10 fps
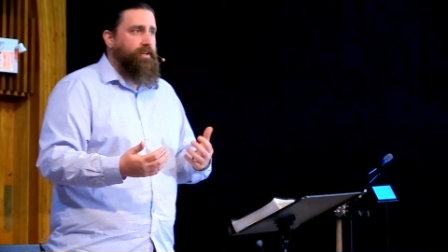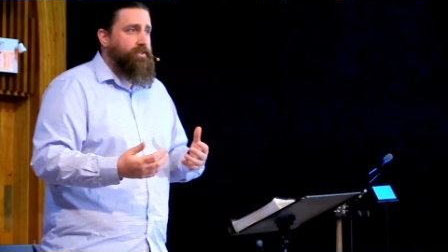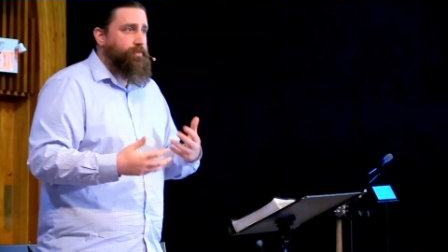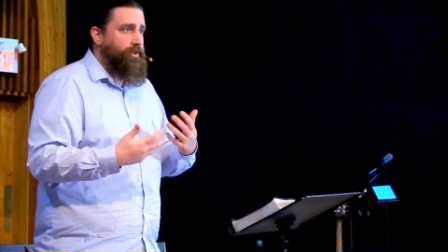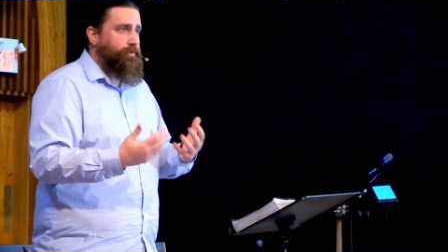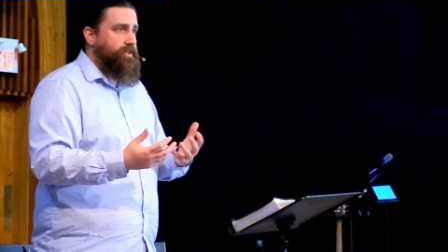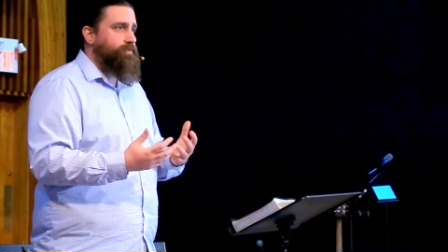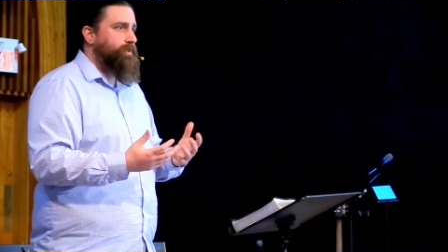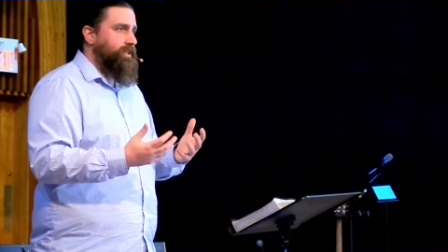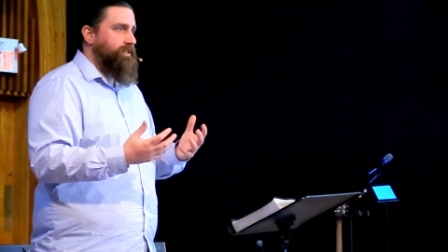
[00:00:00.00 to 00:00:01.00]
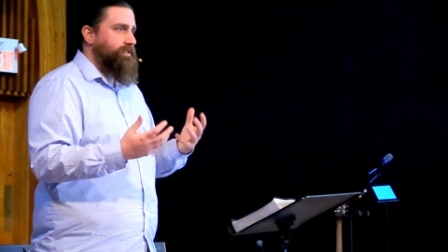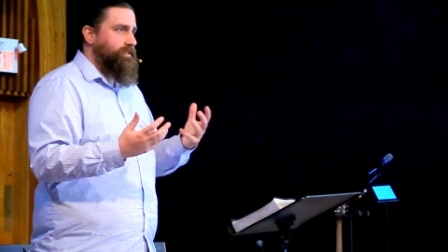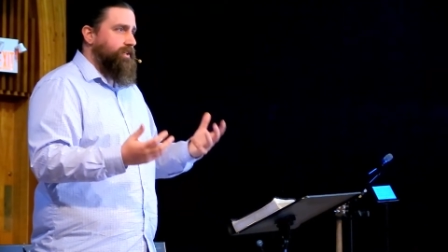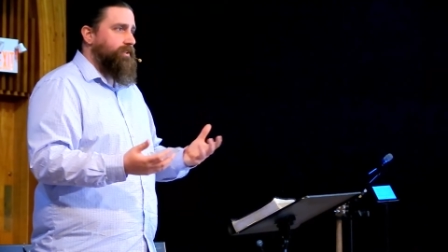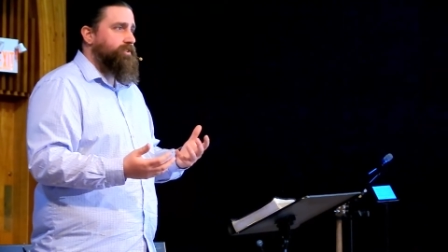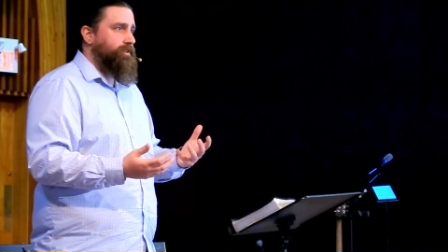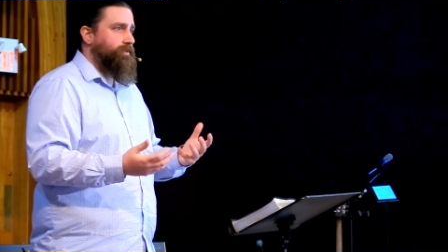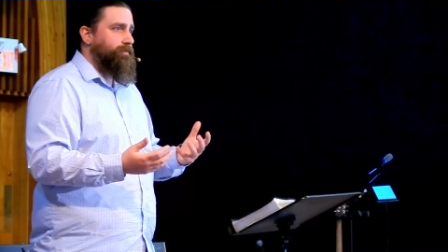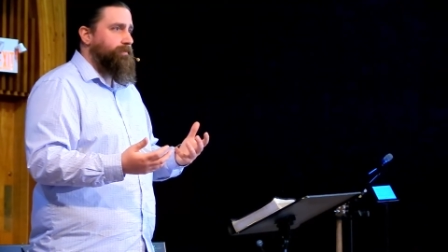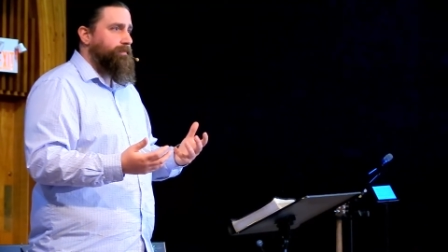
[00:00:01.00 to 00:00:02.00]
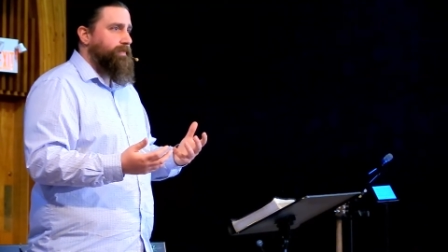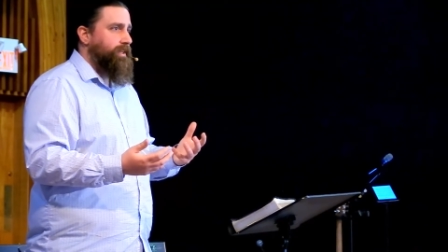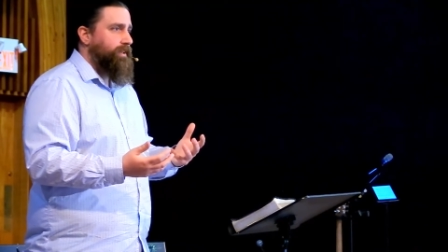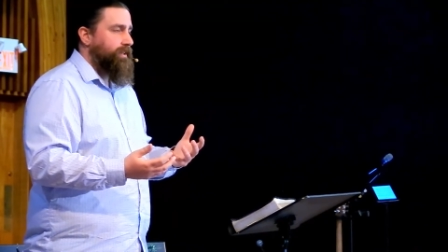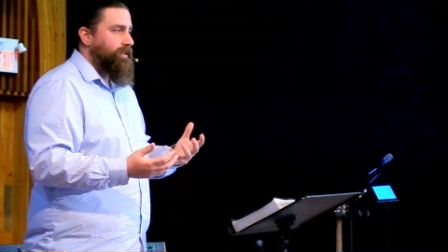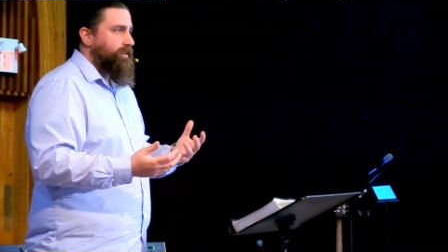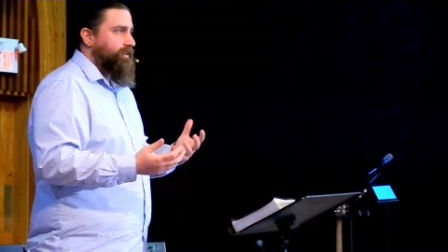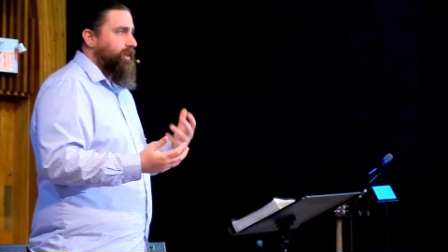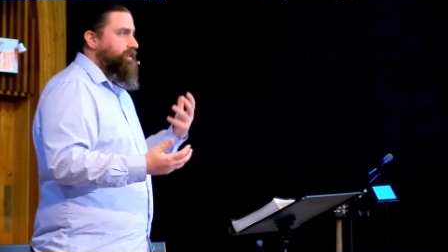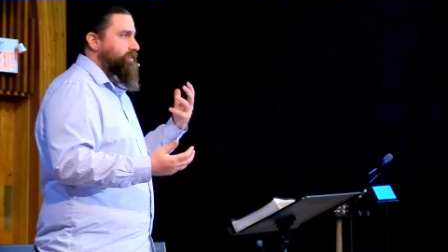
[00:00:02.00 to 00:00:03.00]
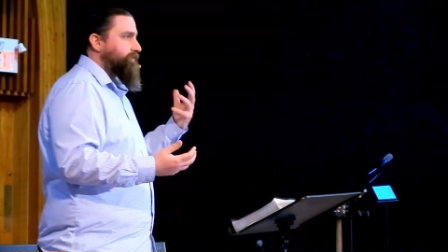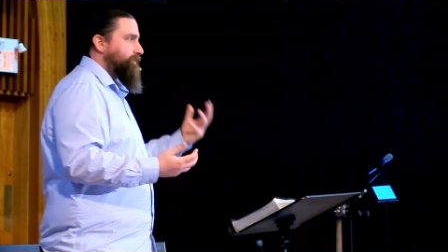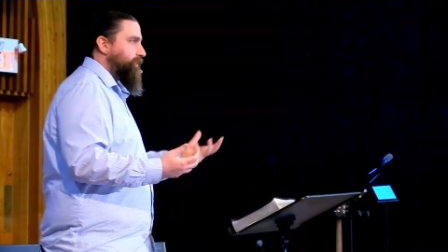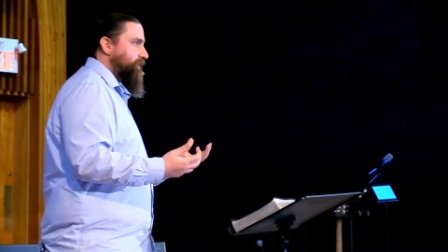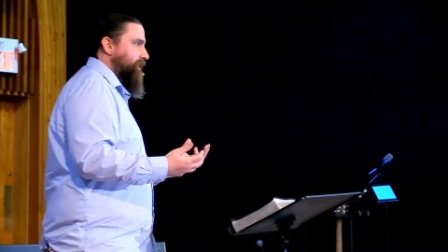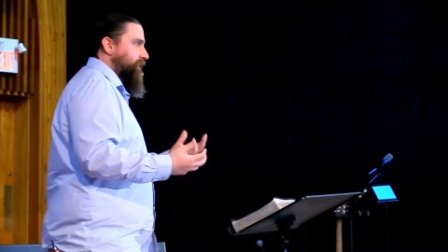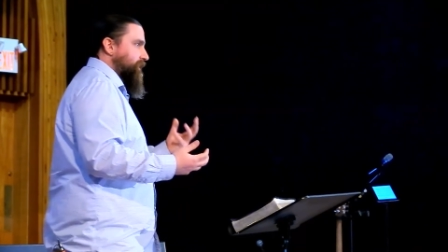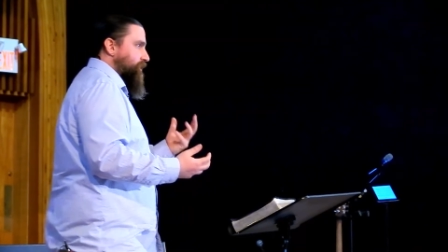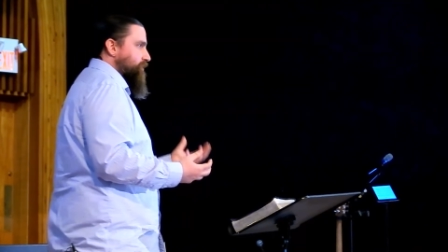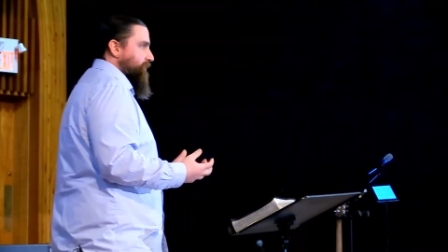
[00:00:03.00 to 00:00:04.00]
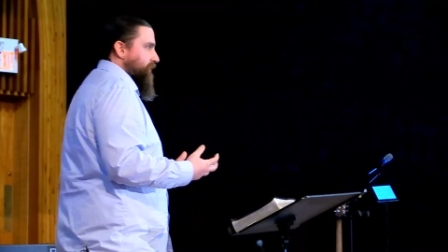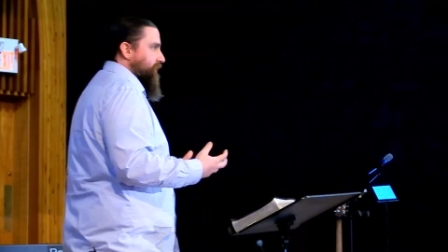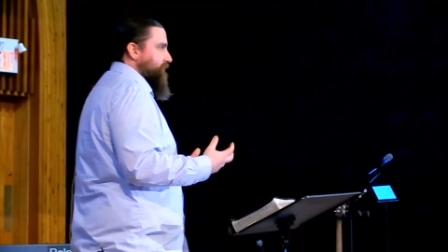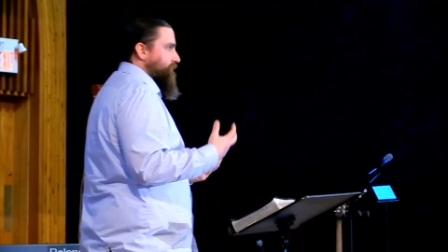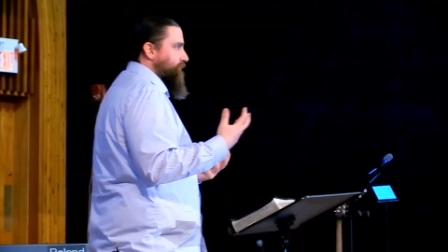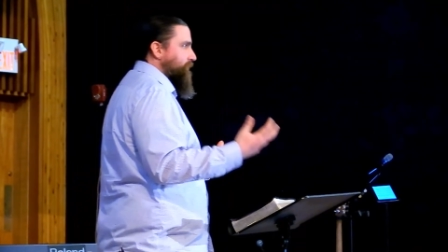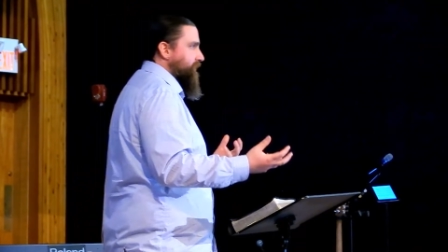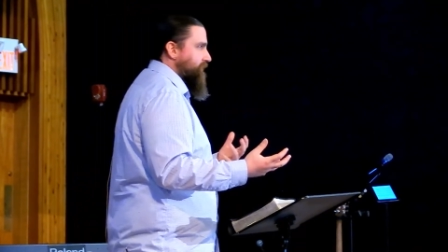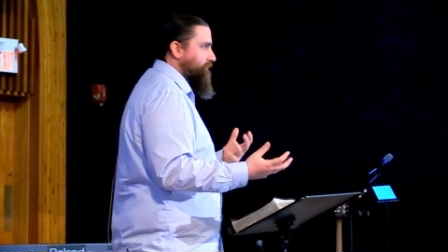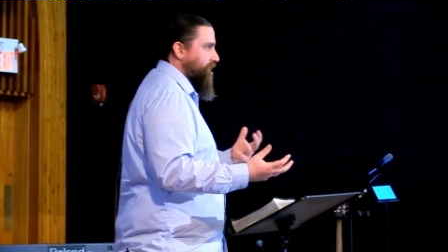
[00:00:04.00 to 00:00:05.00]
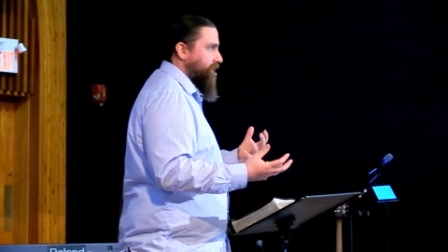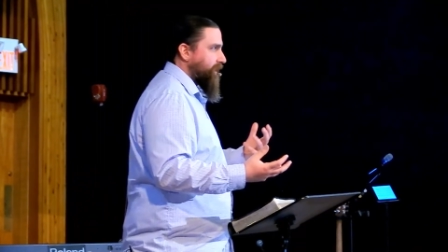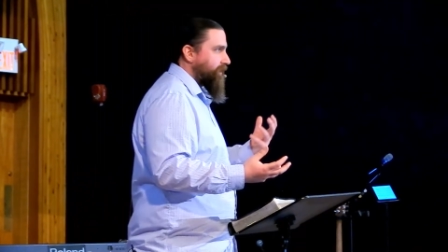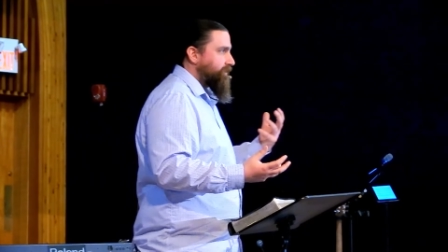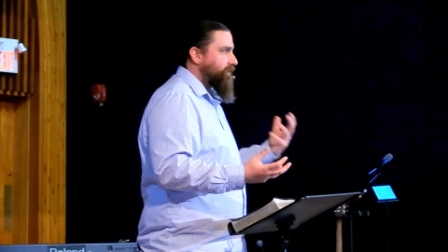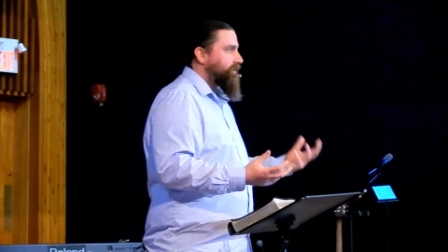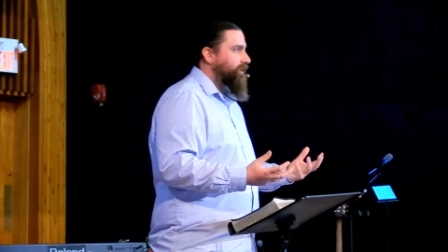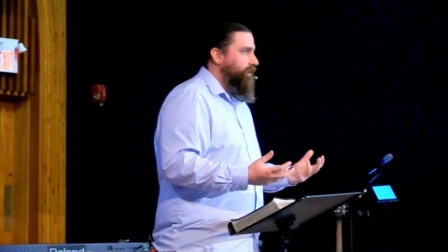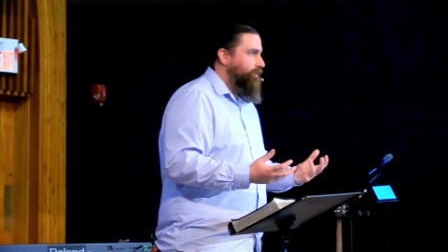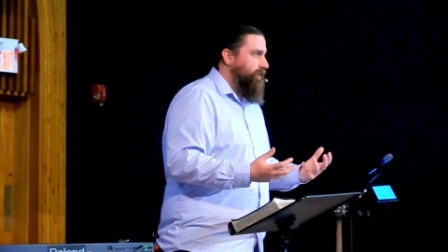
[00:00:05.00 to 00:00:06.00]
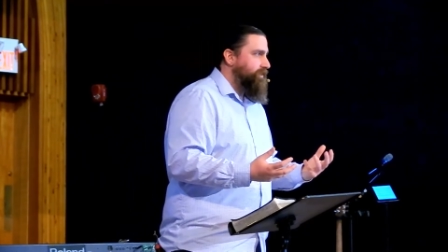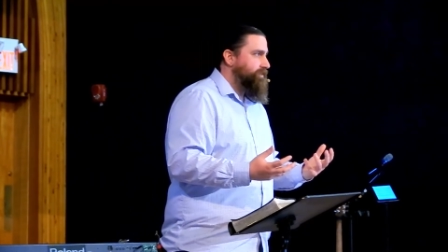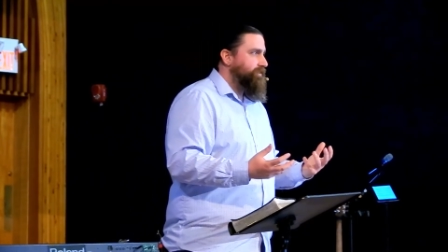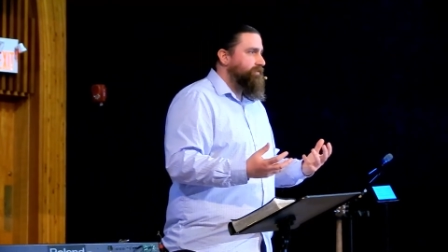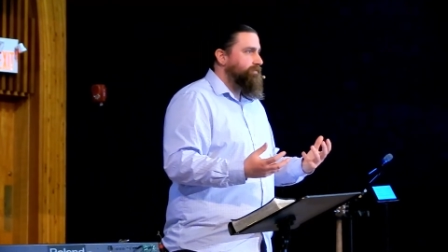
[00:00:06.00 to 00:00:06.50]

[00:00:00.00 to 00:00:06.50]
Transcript: one of the ways we can see it too. God is fully human and fully divine all at once.